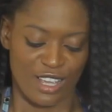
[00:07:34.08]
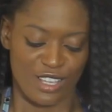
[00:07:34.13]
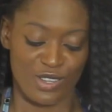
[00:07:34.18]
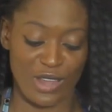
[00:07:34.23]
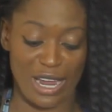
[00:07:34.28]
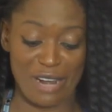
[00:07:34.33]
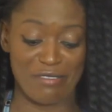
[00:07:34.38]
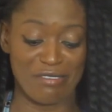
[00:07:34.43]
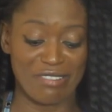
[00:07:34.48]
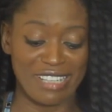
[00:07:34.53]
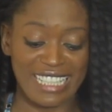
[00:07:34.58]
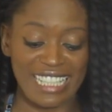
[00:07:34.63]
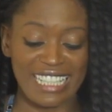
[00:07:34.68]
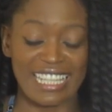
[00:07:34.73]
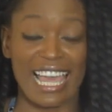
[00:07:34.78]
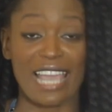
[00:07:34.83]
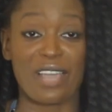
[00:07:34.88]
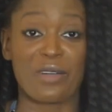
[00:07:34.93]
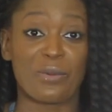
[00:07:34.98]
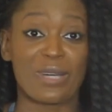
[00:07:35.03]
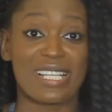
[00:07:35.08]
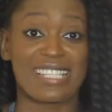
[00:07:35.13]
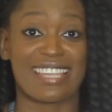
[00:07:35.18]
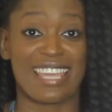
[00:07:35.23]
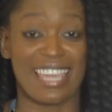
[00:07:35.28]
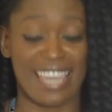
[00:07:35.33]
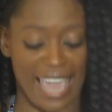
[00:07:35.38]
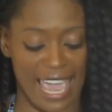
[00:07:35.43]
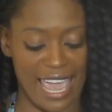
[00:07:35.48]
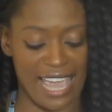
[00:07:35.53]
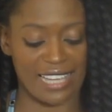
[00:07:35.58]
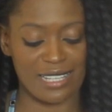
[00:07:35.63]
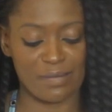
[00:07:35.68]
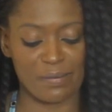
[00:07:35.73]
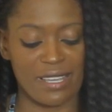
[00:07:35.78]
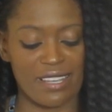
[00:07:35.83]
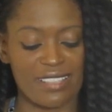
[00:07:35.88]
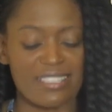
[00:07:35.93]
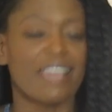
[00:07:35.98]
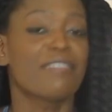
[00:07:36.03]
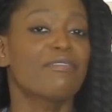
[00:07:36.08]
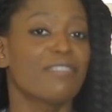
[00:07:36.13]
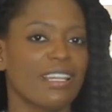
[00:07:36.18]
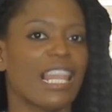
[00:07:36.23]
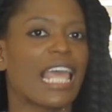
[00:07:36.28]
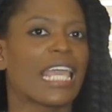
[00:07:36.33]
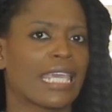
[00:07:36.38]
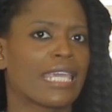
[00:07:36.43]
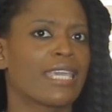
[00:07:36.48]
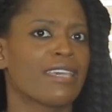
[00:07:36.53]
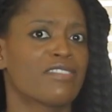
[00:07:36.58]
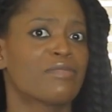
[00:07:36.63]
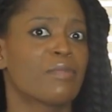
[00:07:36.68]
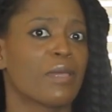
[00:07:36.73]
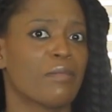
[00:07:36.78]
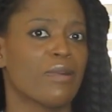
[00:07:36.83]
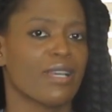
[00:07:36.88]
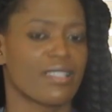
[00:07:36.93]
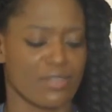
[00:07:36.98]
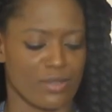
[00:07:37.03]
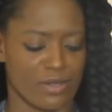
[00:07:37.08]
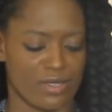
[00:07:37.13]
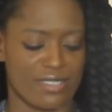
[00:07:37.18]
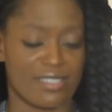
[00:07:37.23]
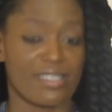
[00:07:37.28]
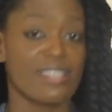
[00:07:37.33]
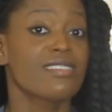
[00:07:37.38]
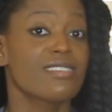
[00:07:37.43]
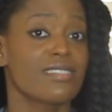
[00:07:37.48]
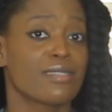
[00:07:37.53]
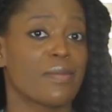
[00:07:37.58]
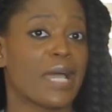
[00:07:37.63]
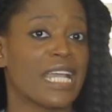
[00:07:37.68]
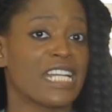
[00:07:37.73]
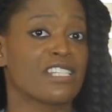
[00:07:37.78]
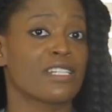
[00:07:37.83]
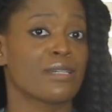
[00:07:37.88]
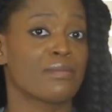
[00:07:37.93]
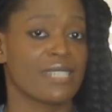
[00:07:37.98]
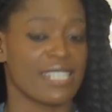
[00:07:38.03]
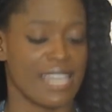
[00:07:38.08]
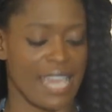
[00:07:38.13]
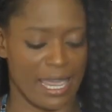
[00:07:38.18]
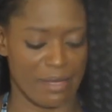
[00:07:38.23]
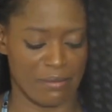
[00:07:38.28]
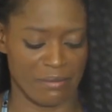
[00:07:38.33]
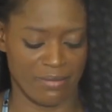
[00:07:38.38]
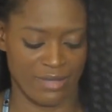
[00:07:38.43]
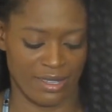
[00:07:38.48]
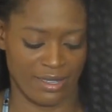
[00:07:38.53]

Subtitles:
so I really like whisking eggs because I feel like it gives me muscles. This is my gym time.